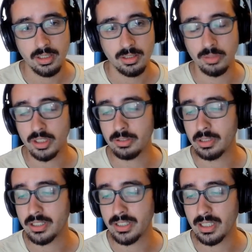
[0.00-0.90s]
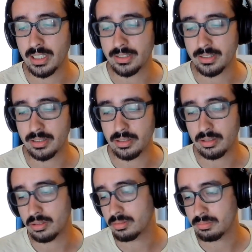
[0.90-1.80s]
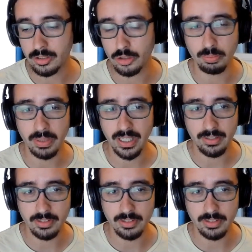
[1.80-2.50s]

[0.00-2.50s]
Mostly we are analyzing group